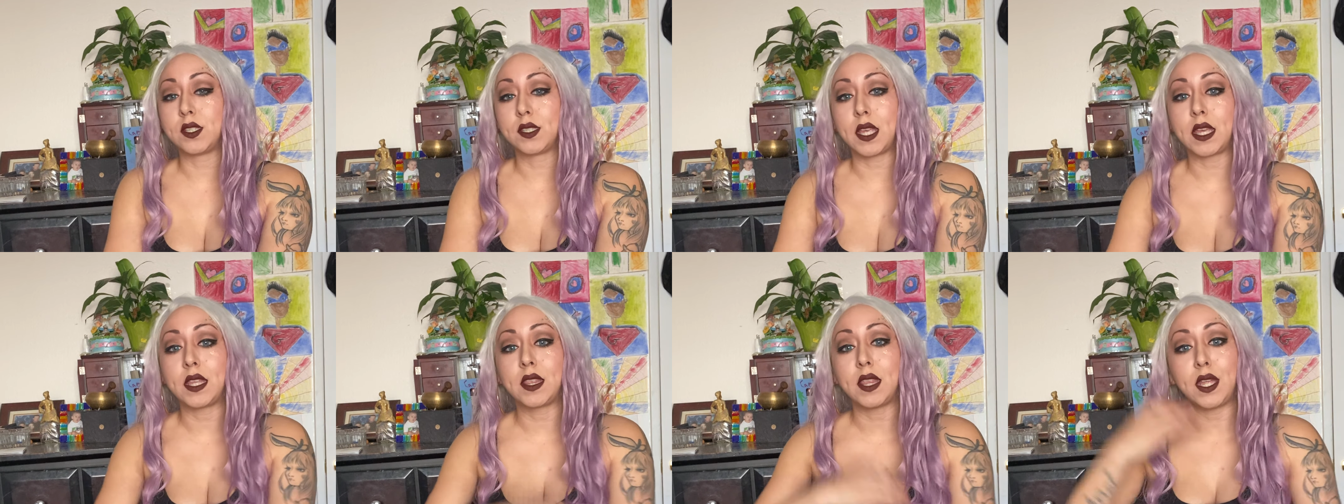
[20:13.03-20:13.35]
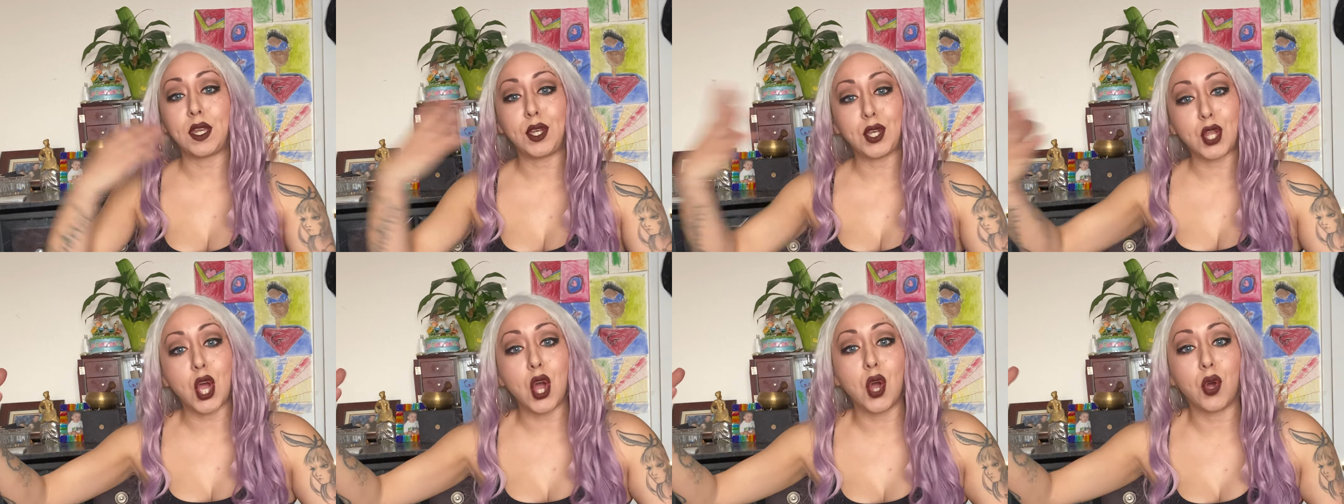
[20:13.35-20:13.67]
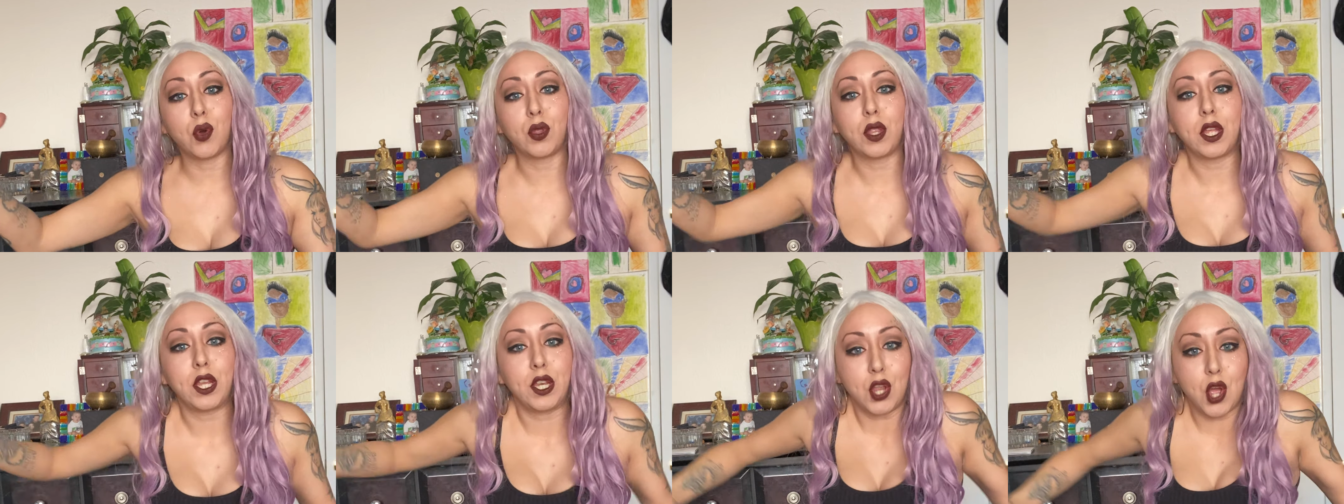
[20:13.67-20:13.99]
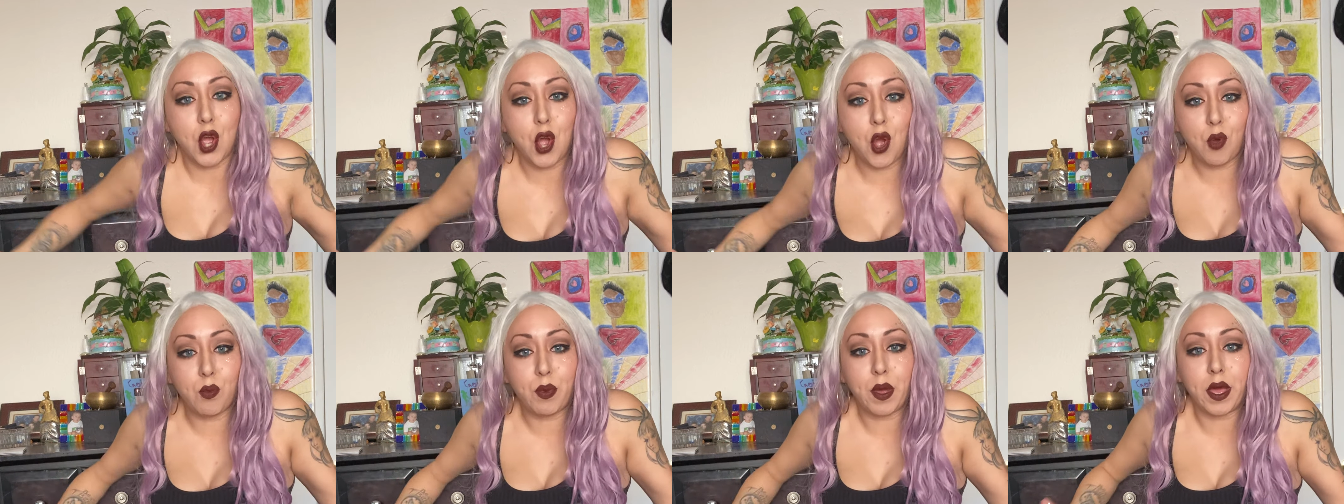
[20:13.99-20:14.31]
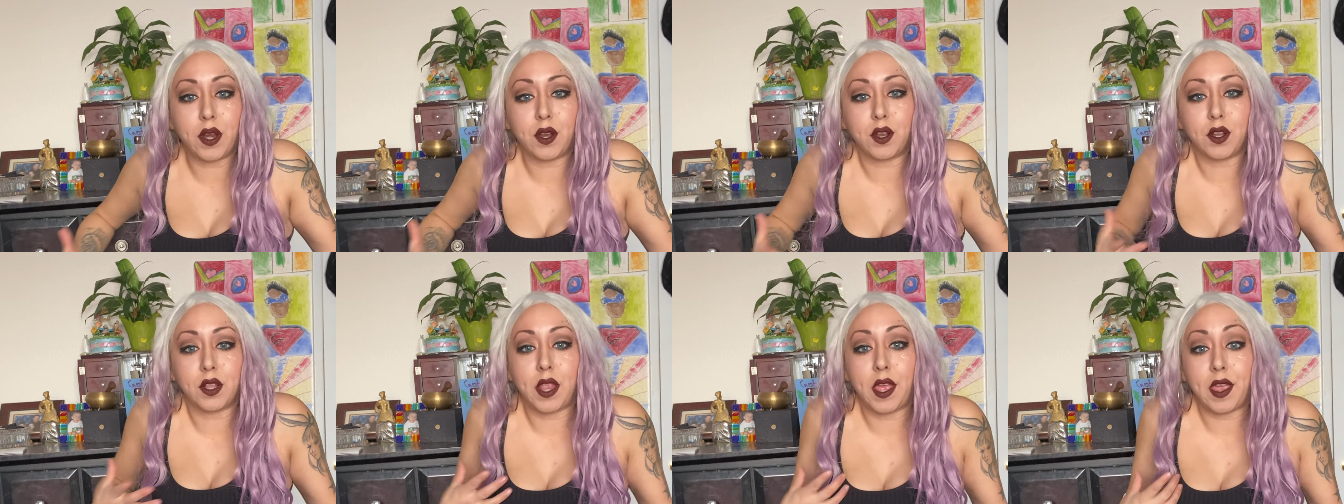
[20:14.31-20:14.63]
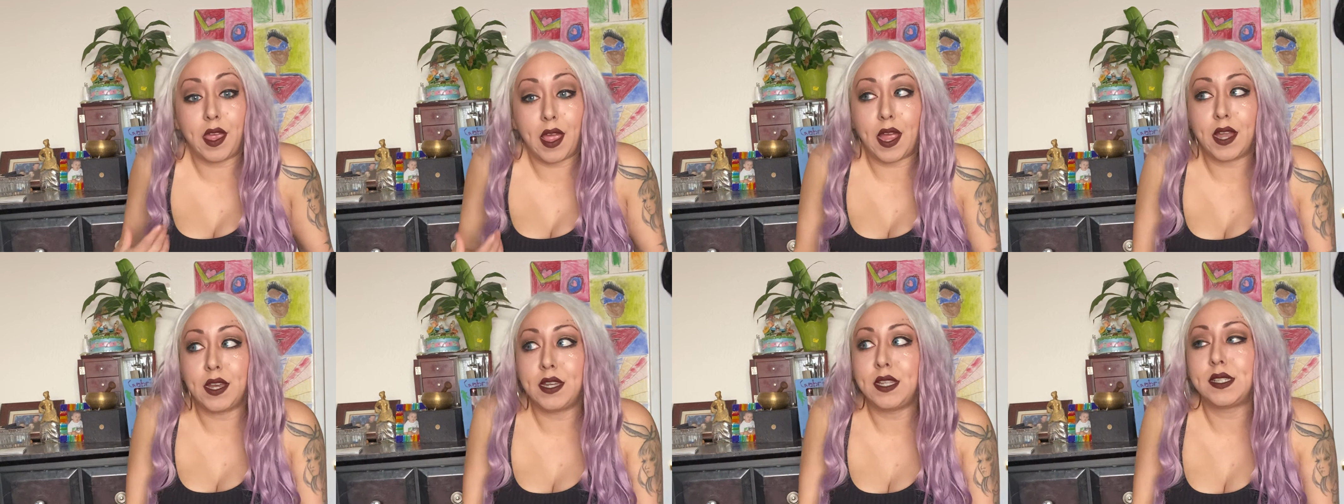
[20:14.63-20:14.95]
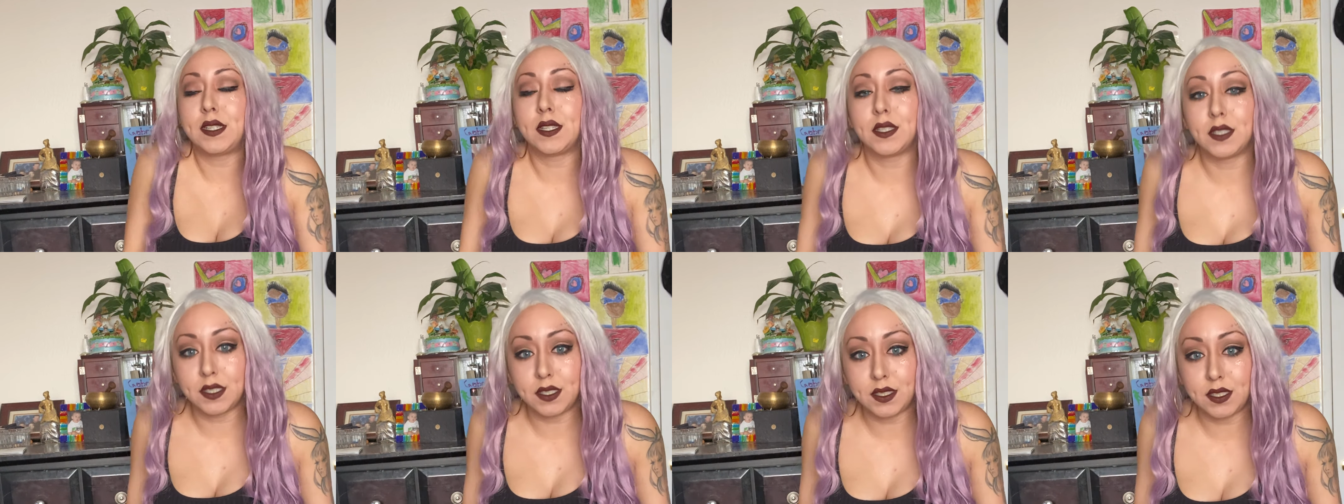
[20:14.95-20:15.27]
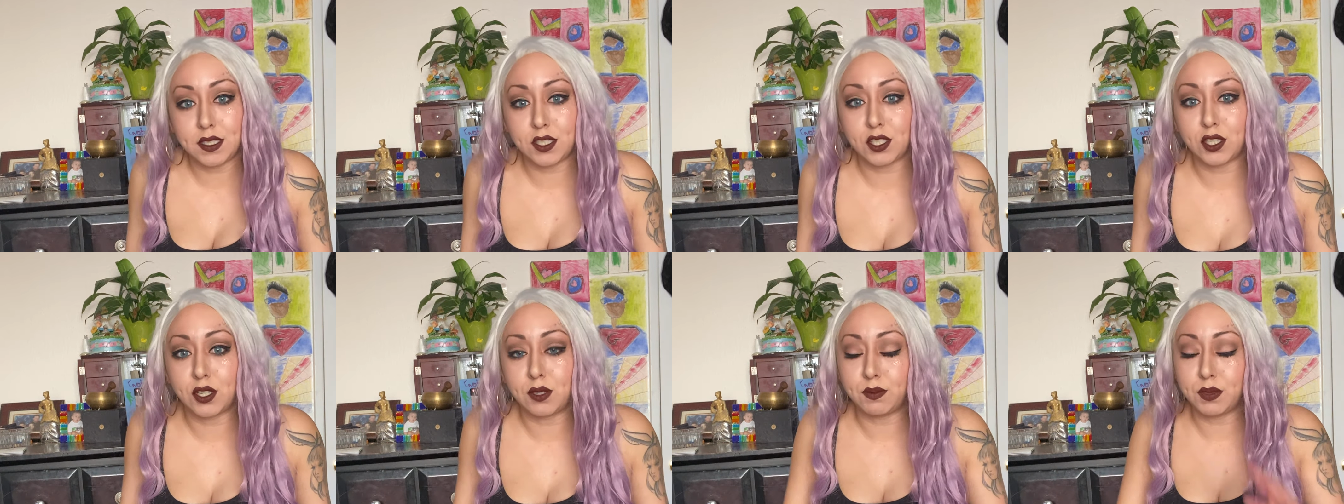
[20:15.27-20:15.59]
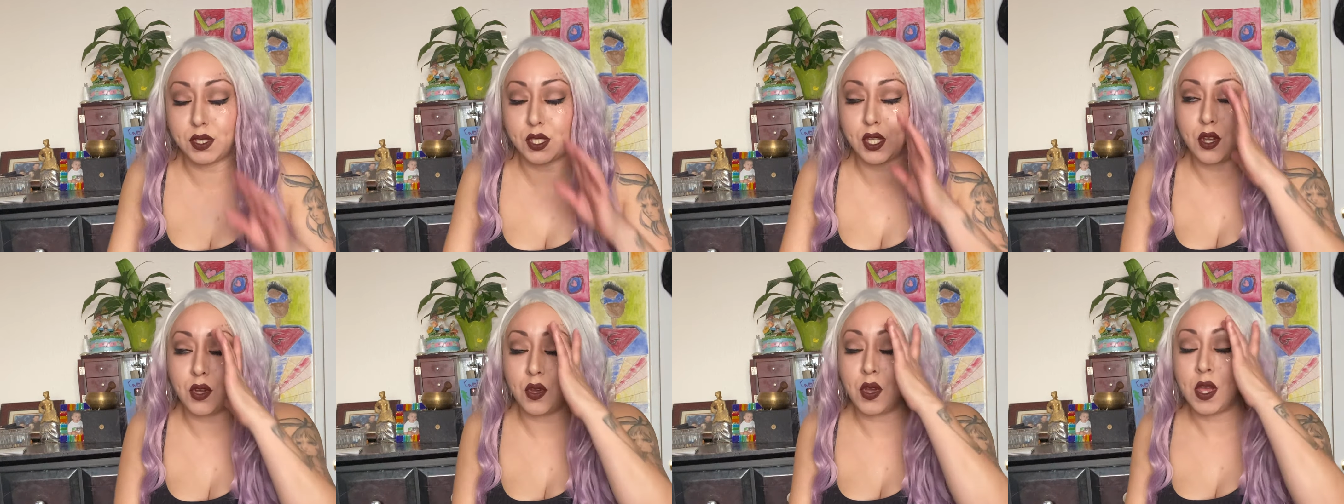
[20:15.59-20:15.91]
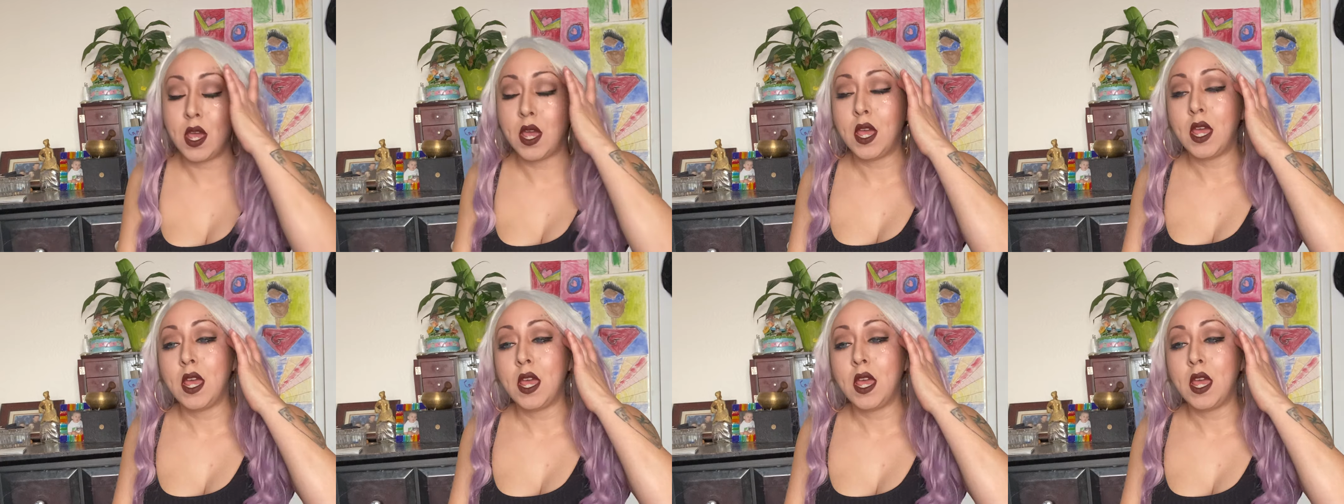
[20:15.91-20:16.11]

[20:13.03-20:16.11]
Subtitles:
Like they know better. Like I need to listen to them. So